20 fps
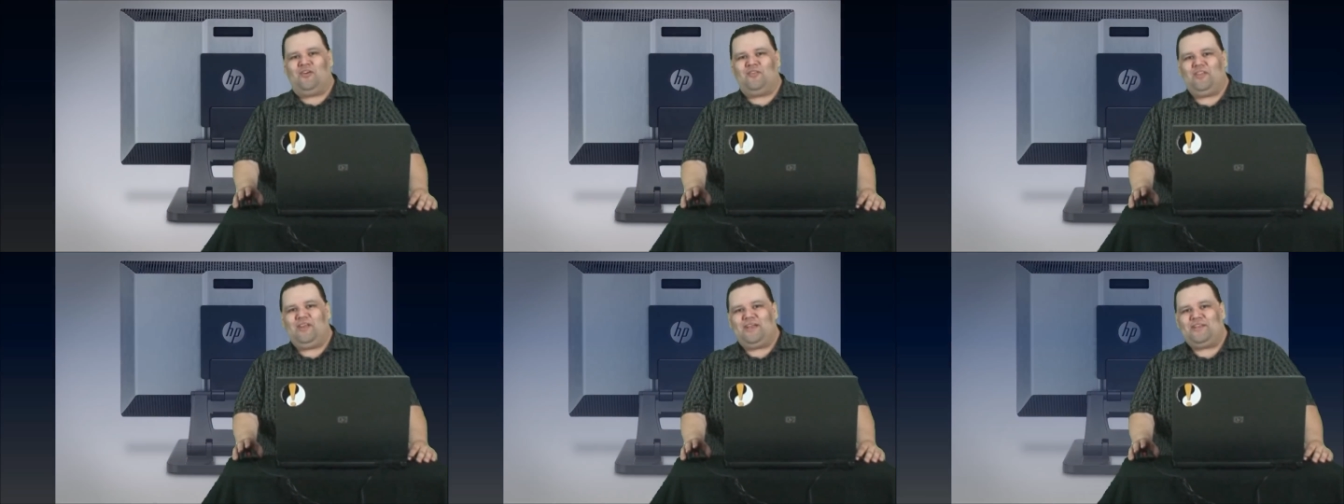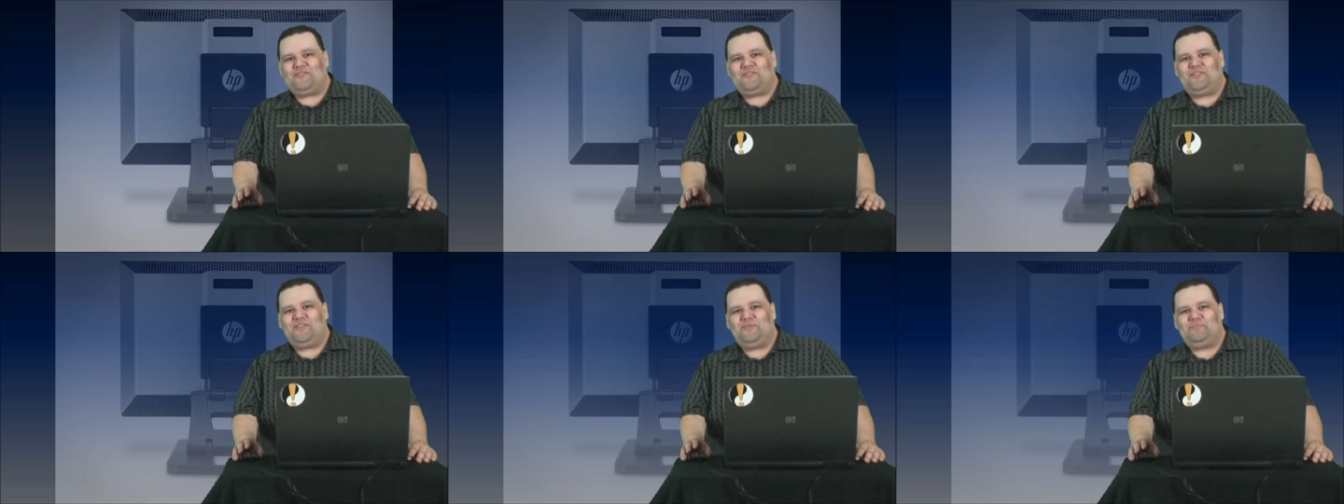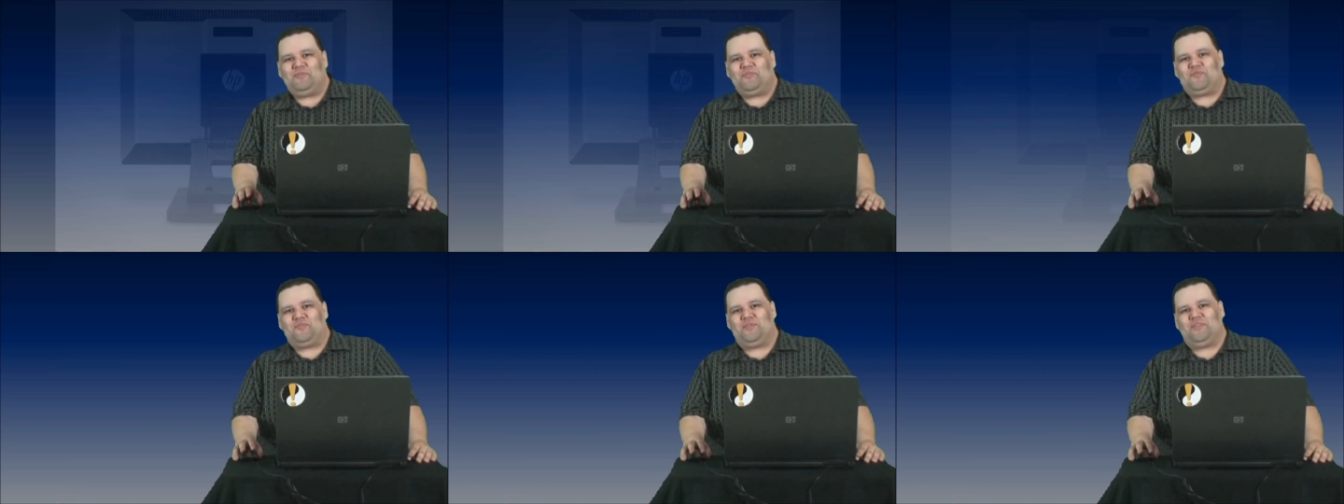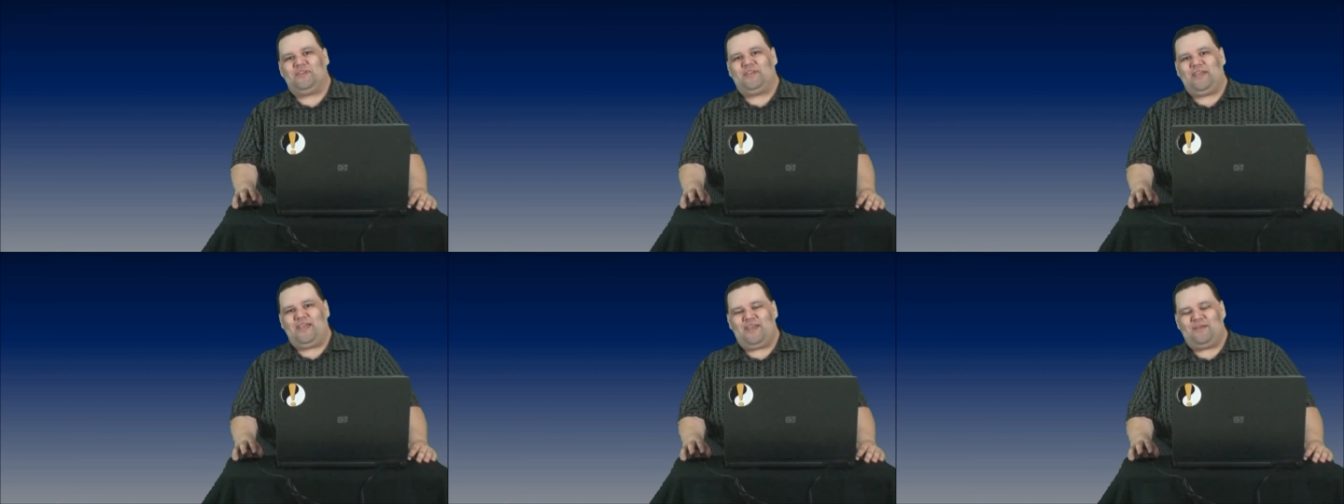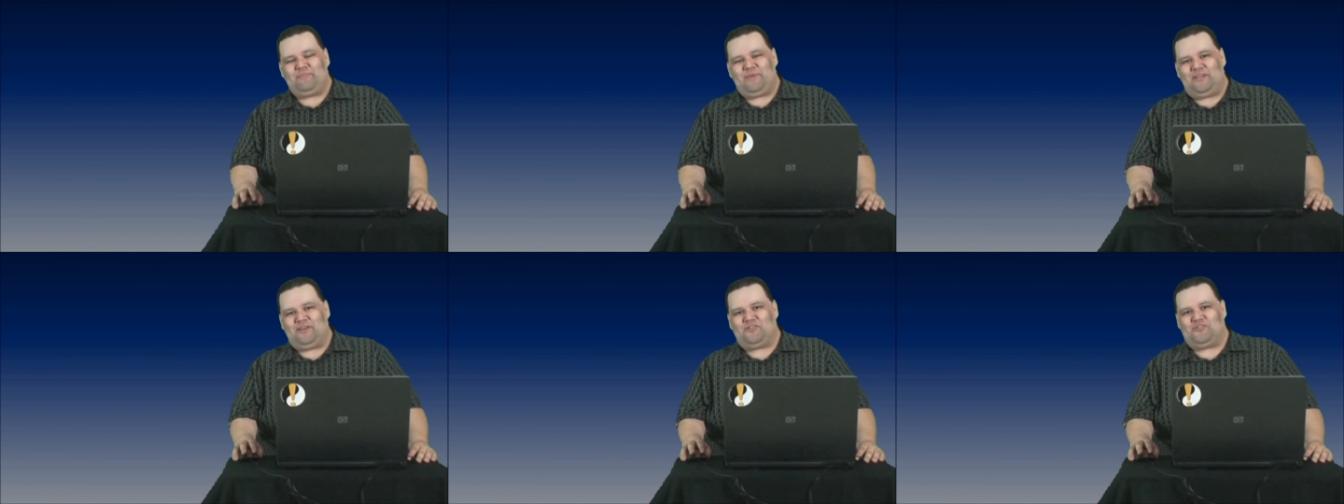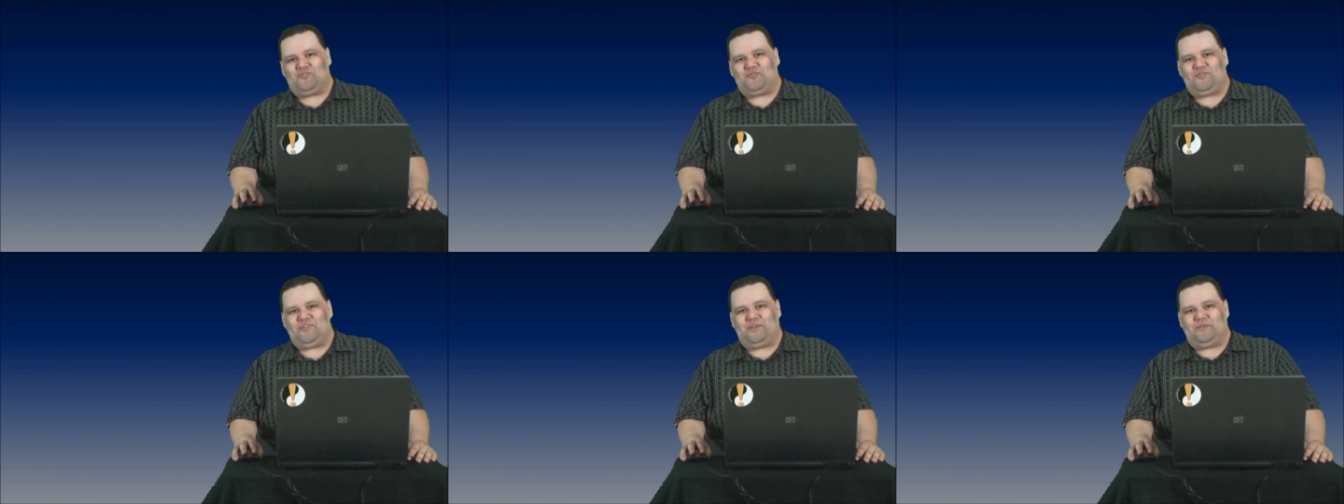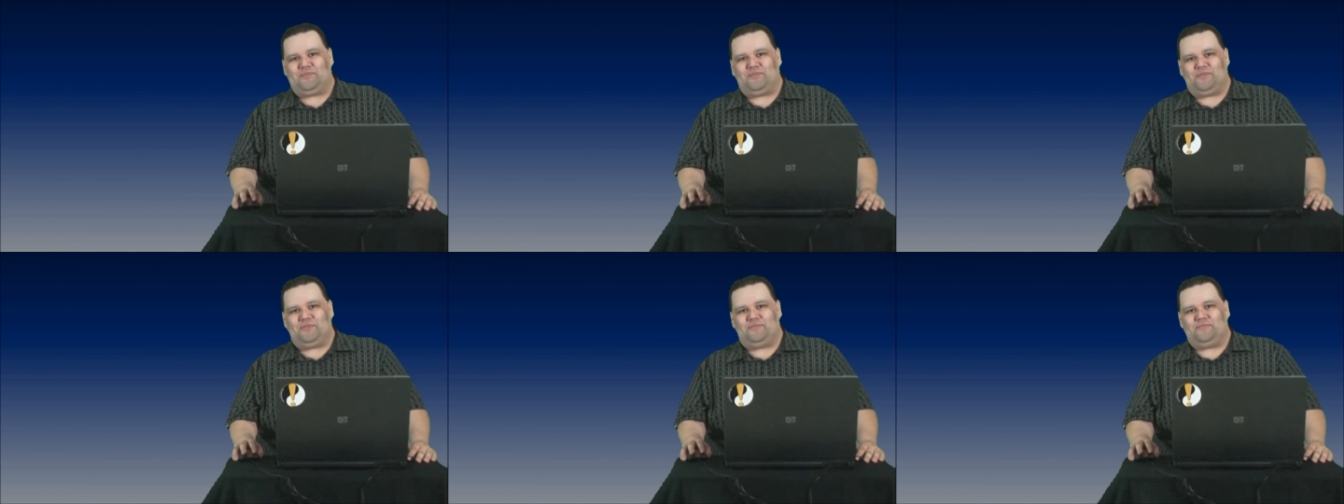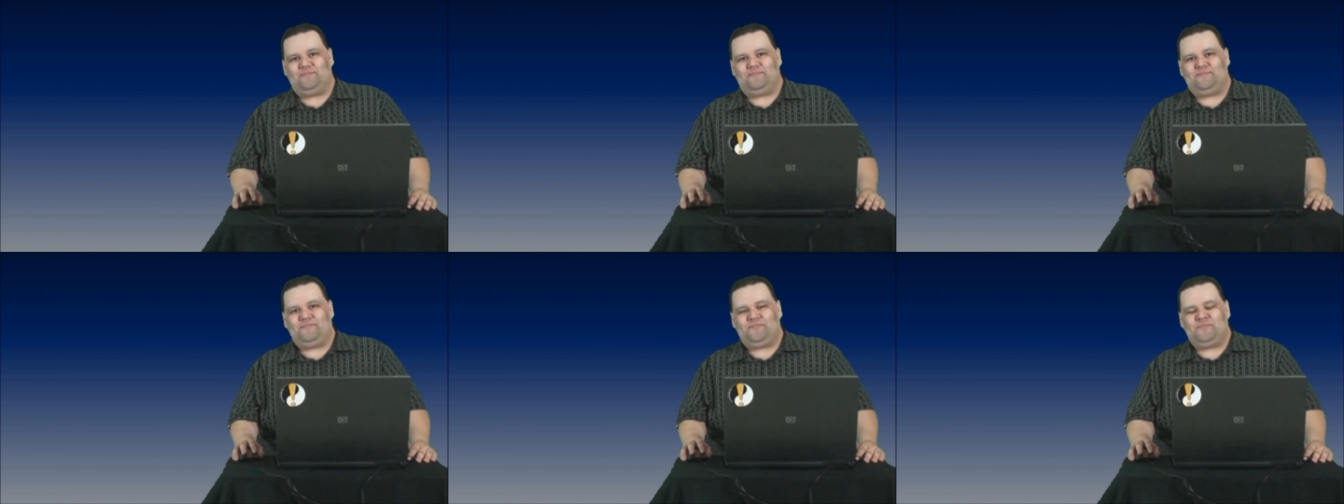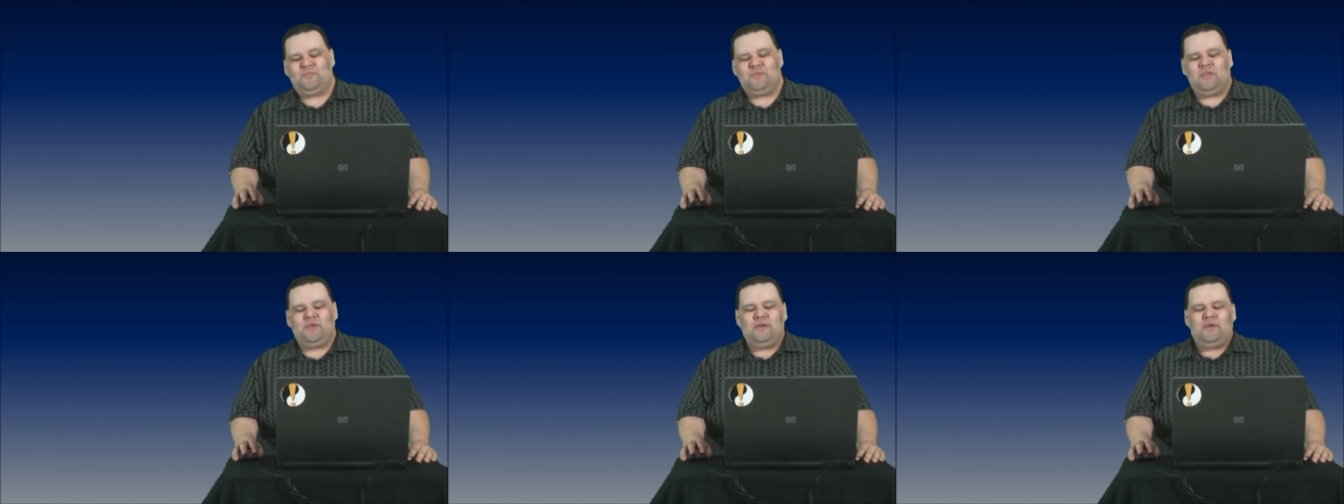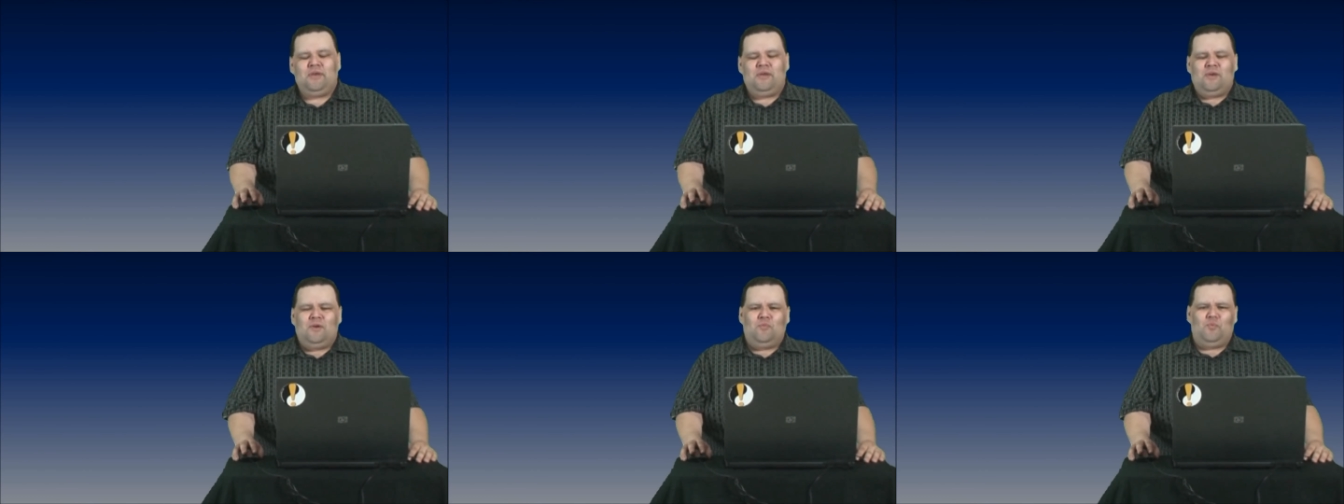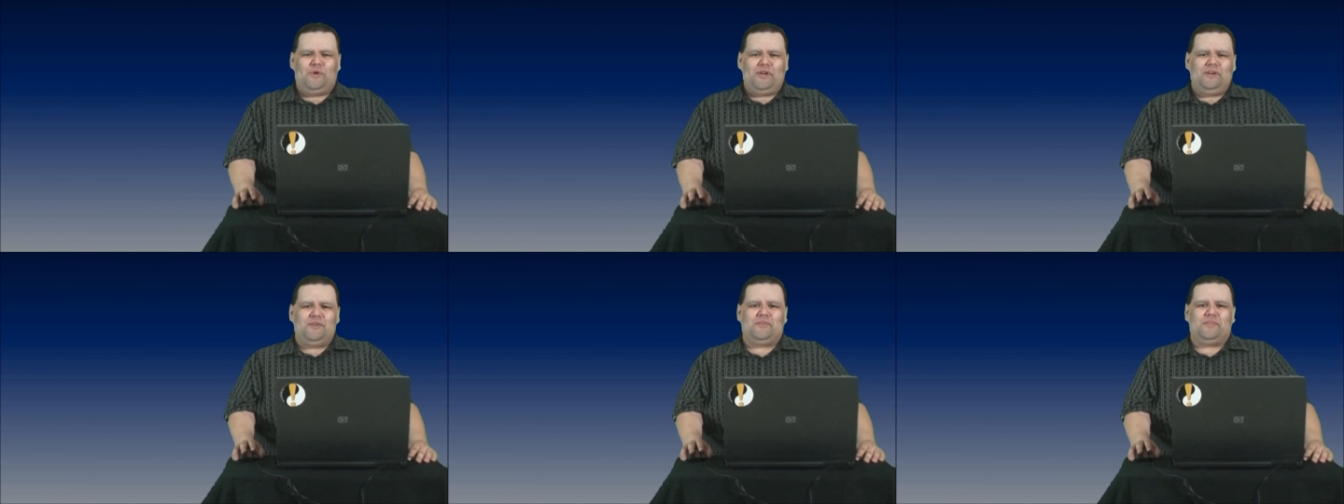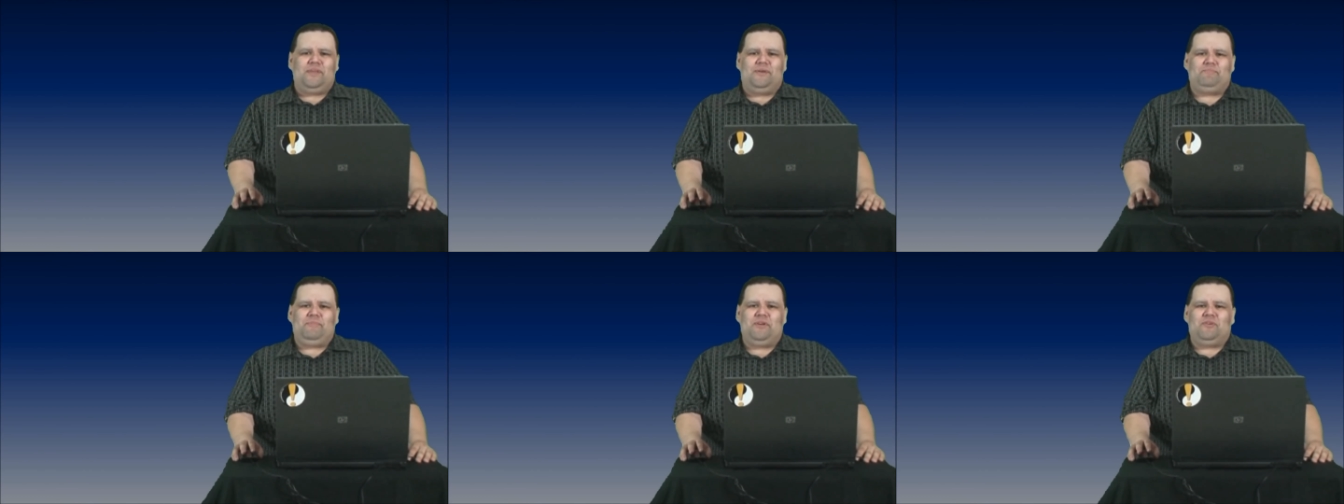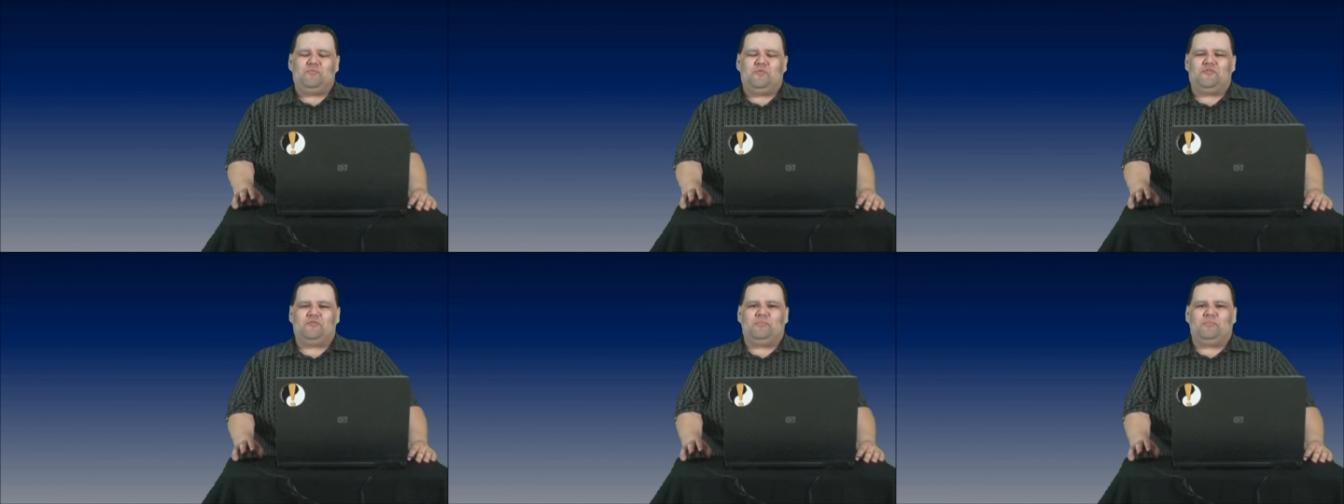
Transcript: Our last tip is for the CAD managers out there. We know that